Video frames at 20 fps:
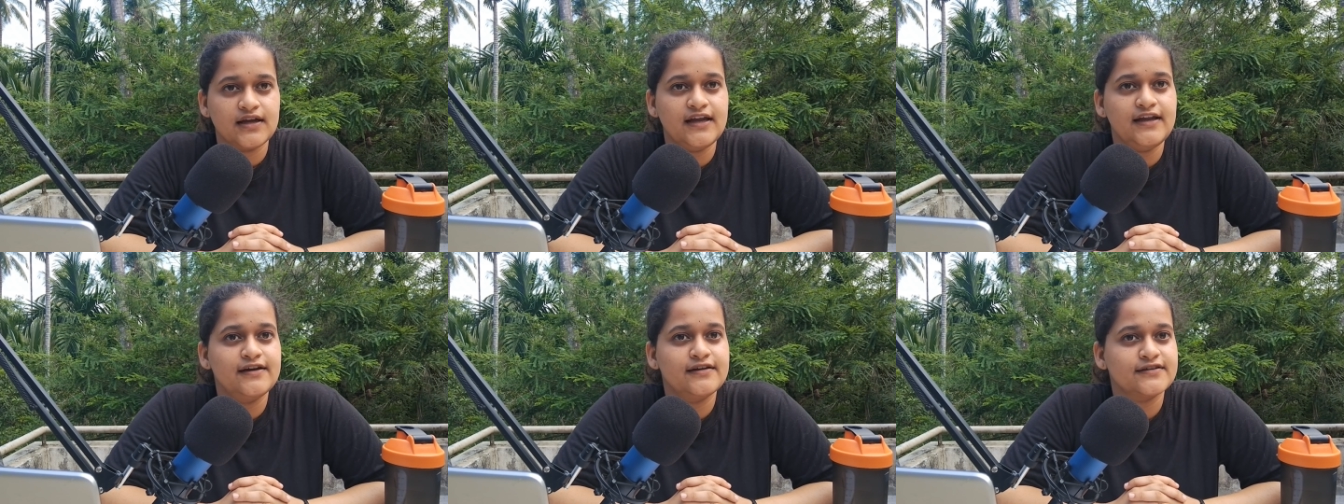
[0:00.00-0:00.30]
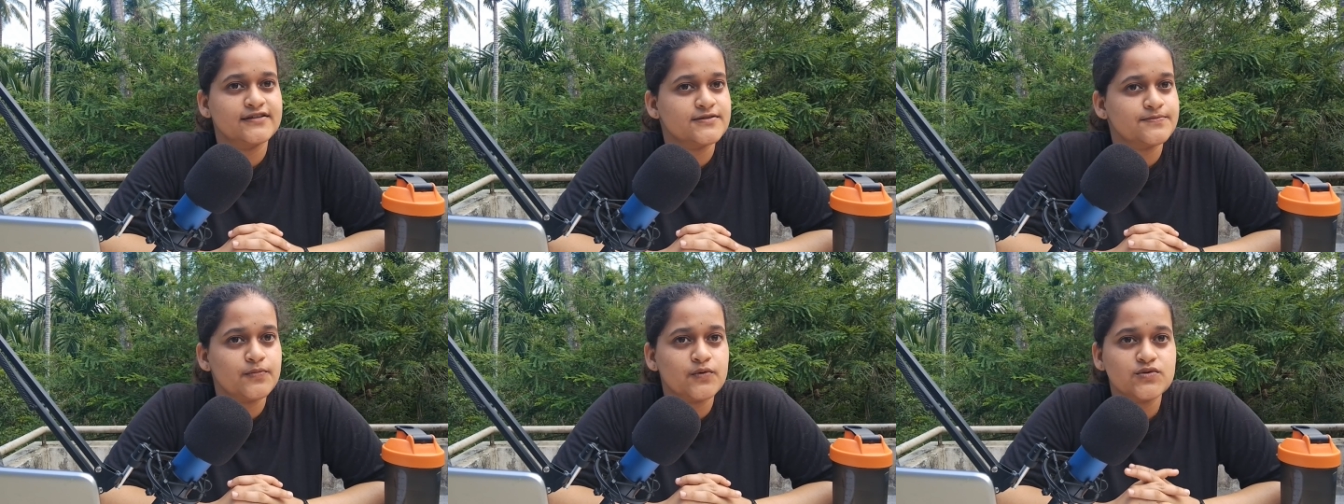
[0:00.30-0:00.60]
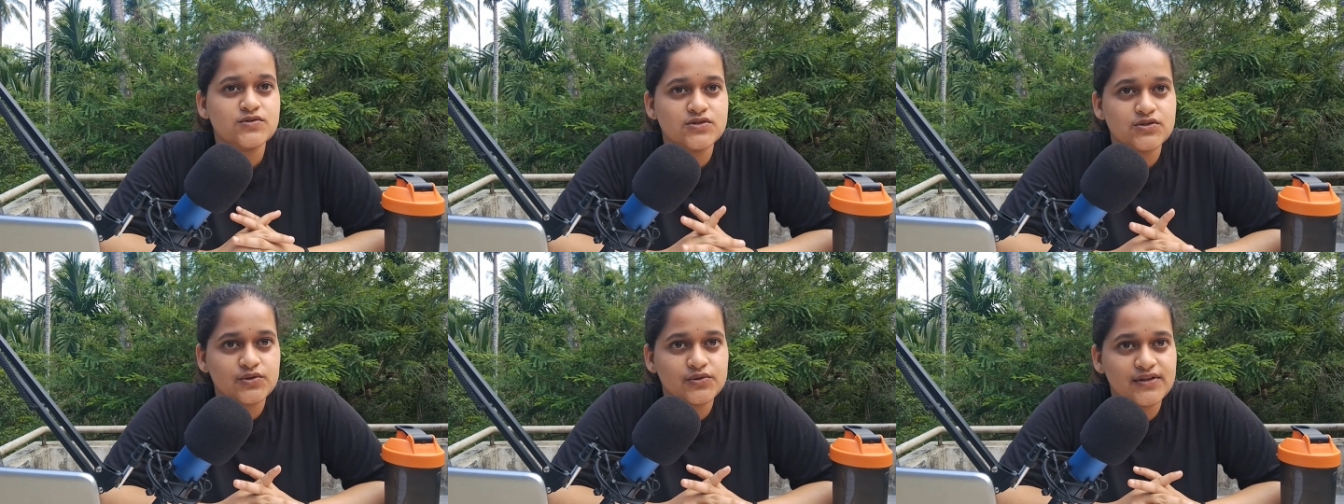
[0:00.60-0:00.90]
In
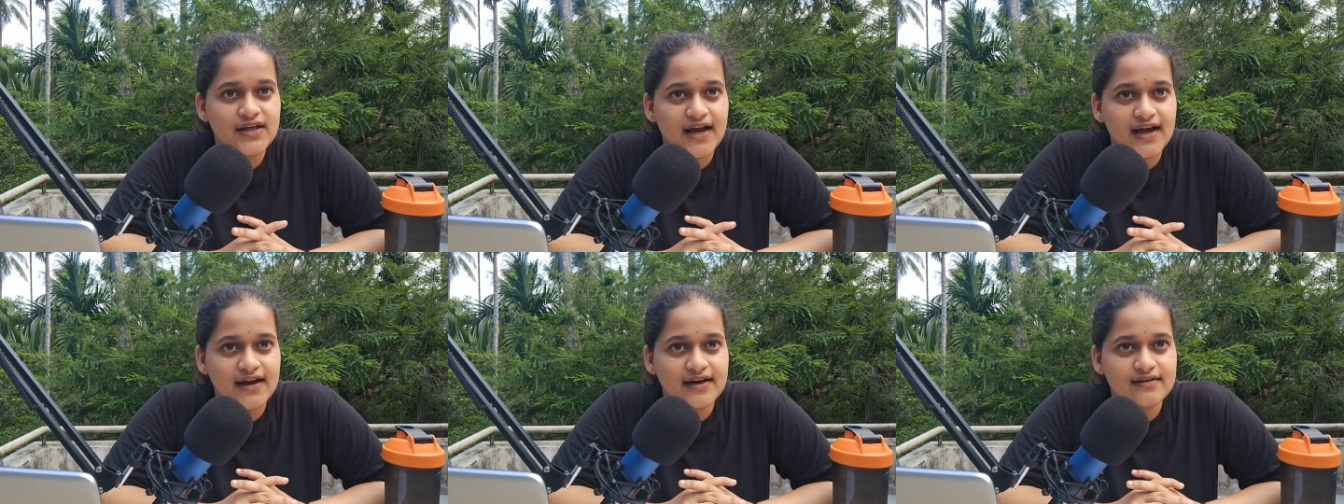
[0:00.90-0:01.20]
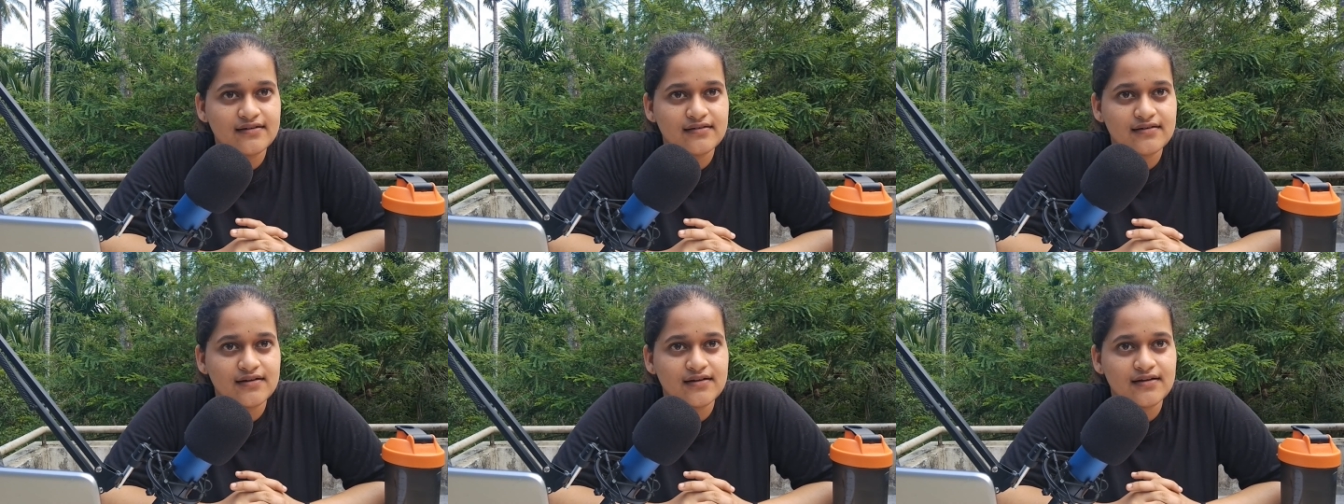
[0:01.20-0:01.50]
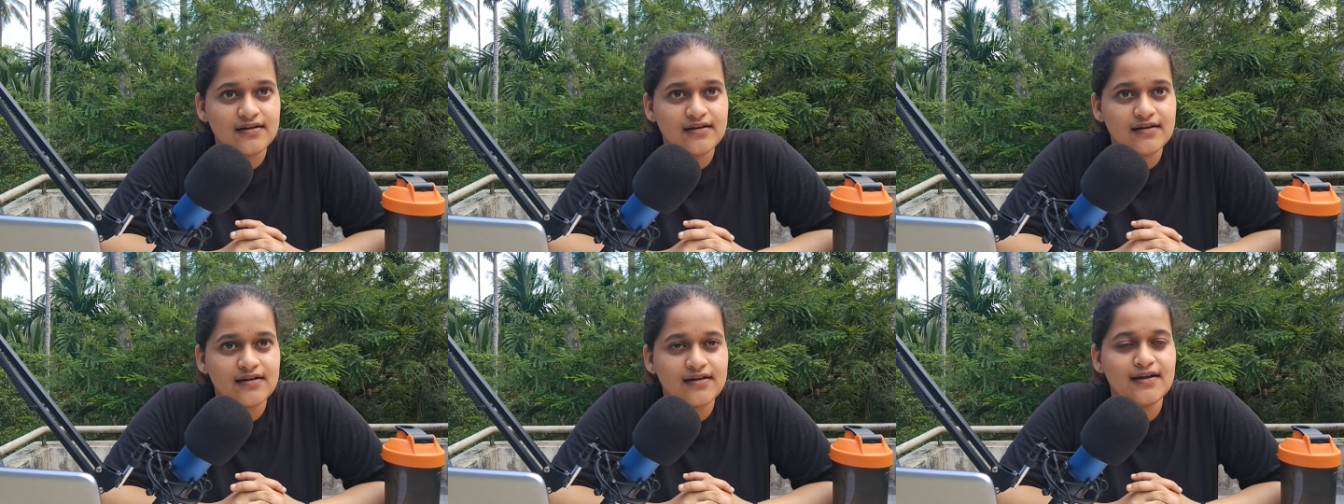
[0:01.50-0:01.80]
response to that,
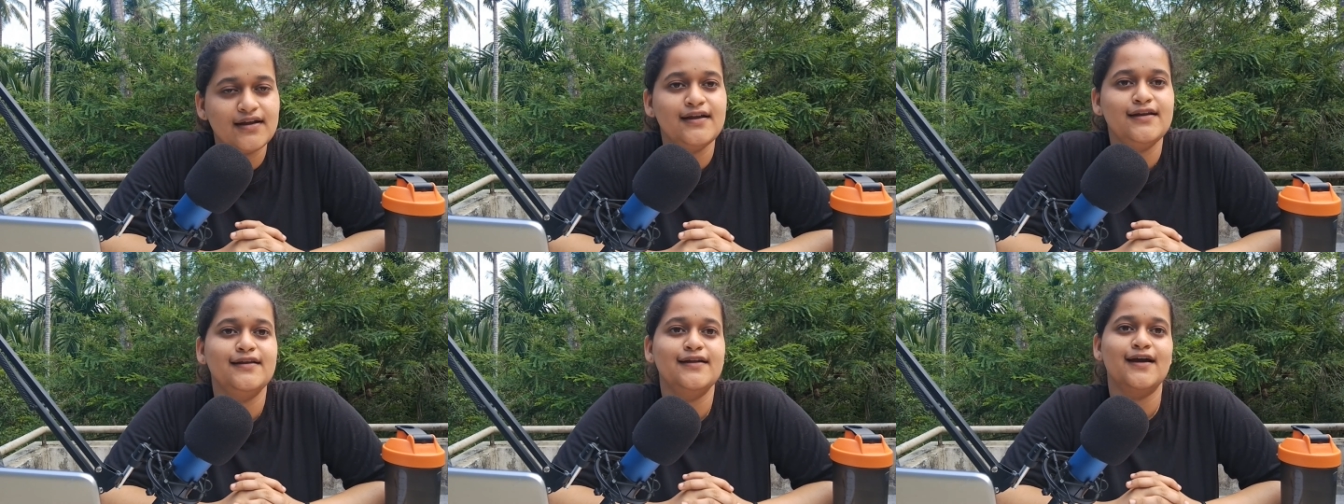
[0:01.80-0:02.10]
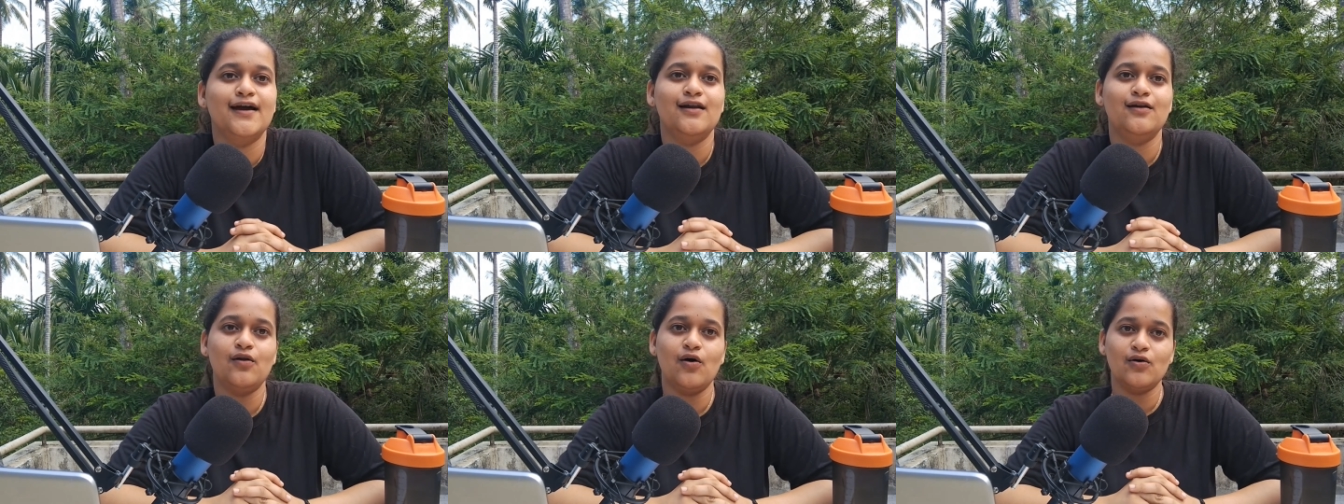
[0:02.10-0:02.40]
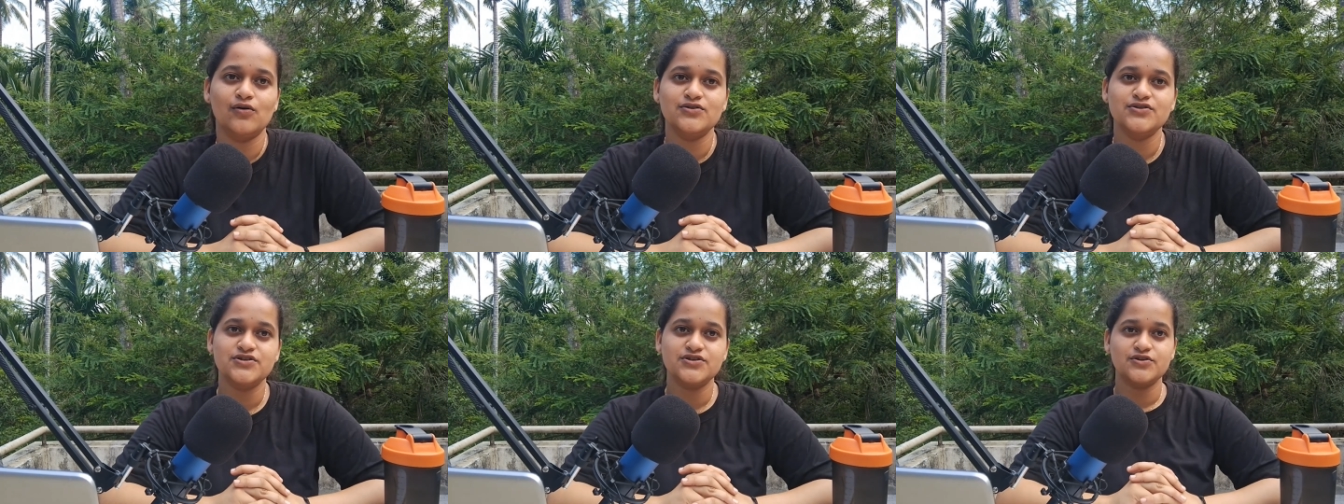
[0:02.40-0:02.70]
India
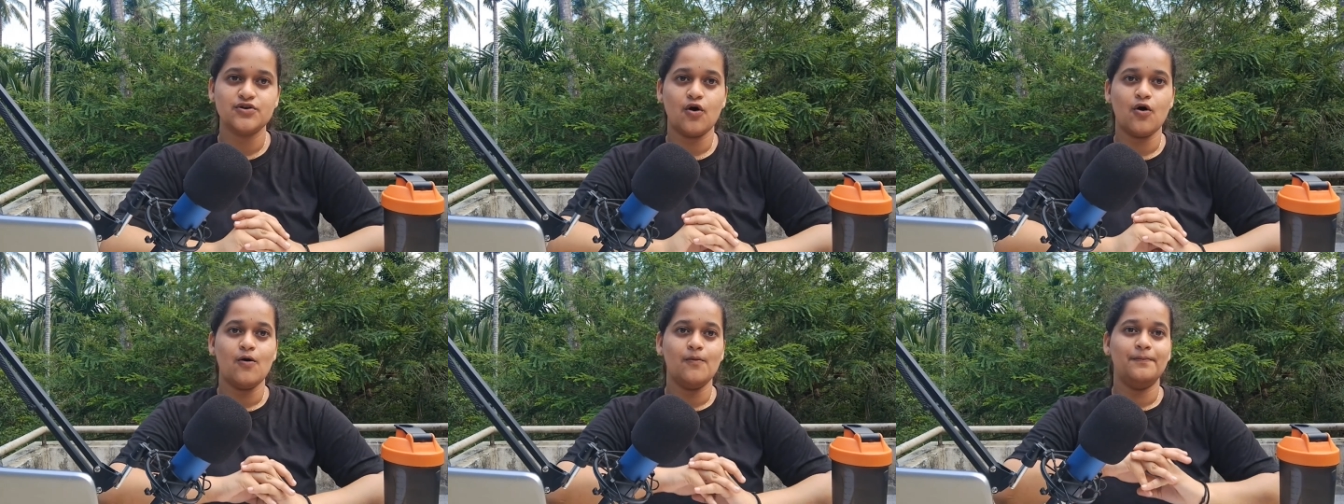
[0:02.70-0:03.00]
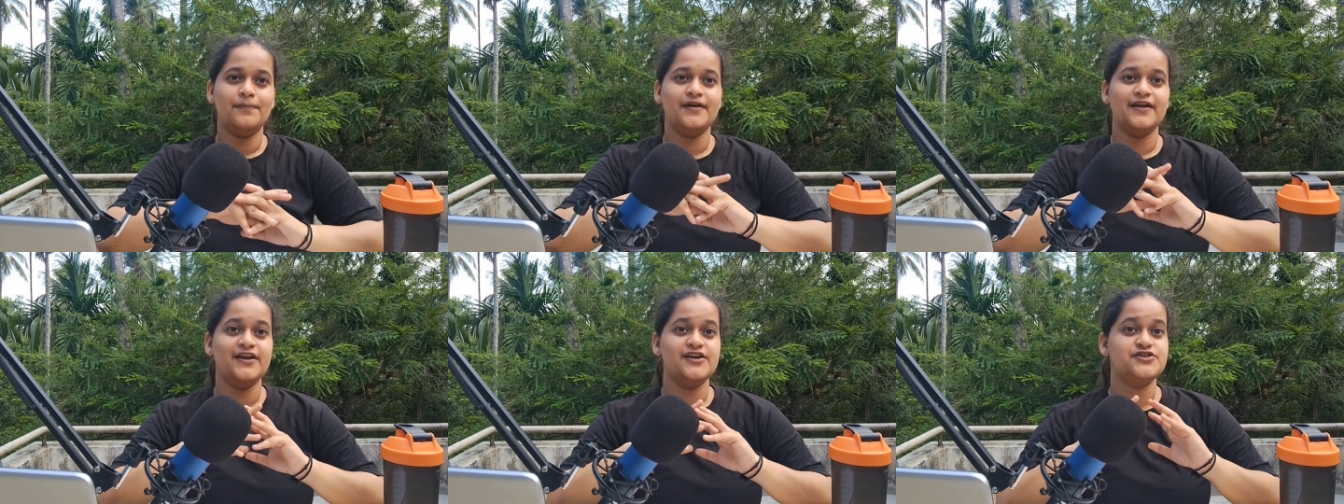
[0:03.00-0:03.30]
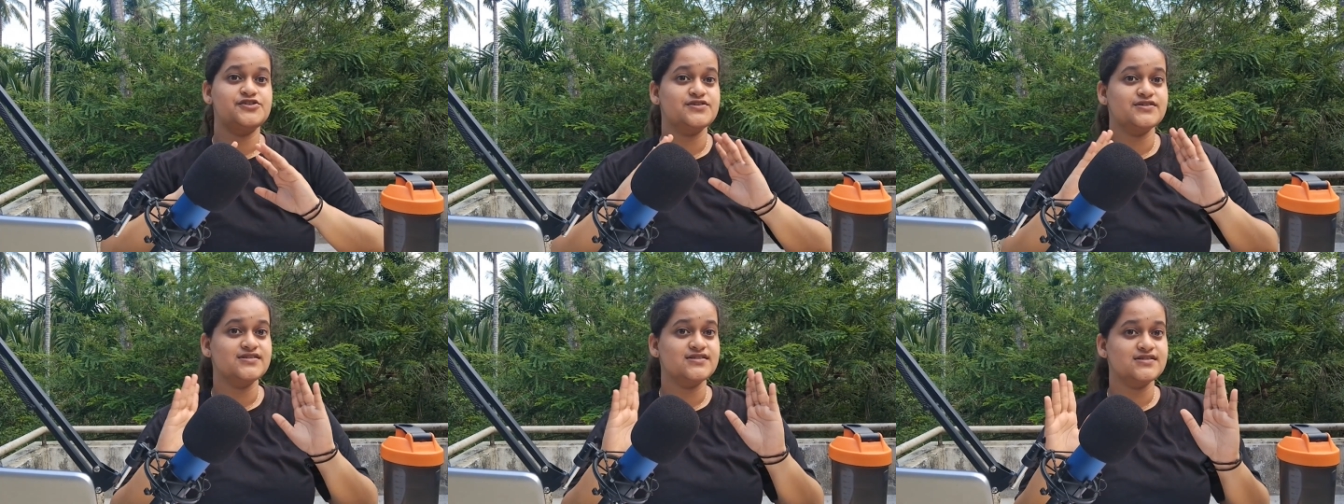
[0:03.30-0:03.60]
launched
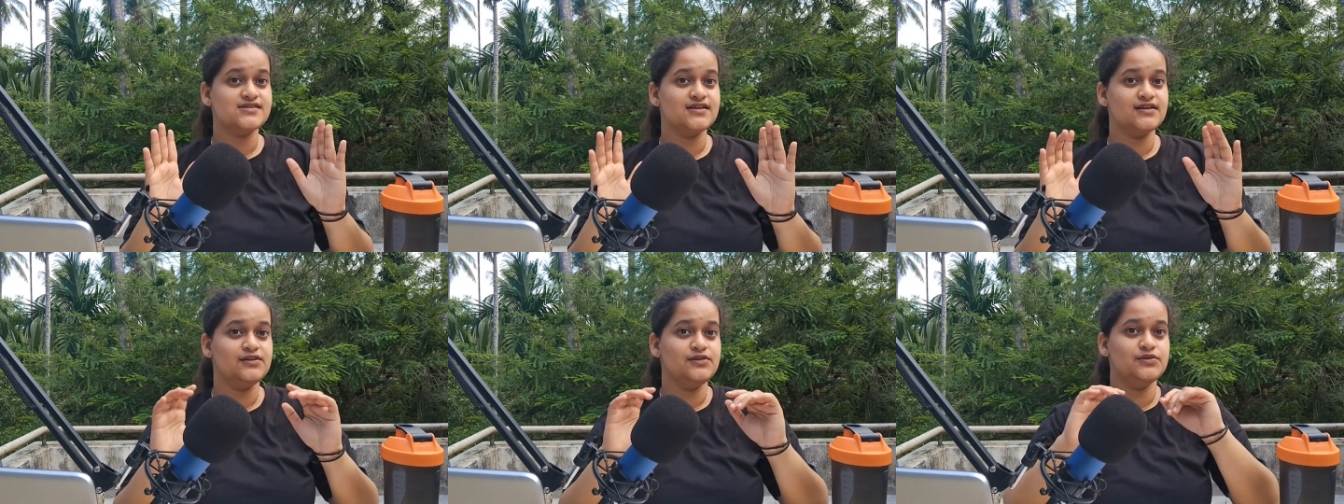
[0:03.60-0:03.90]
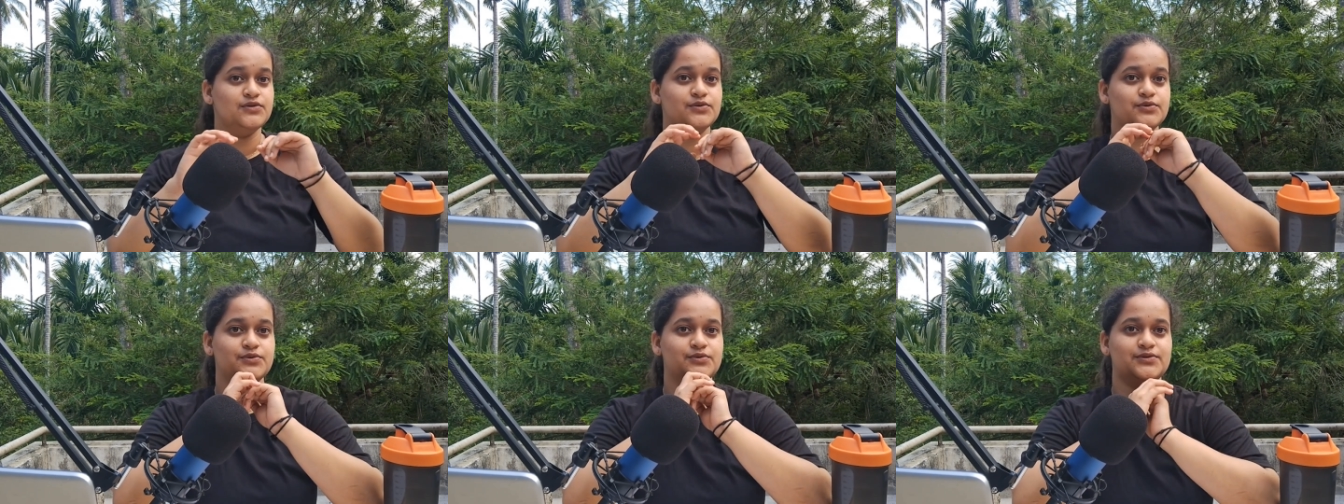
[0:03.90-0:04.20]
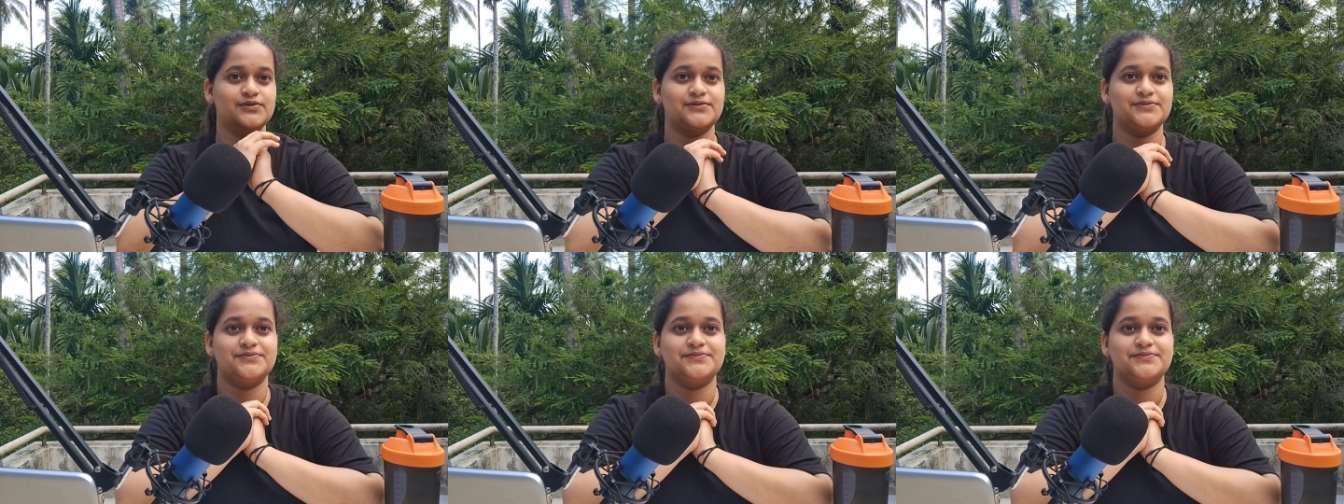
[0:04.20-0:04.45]
Operation Sindoor.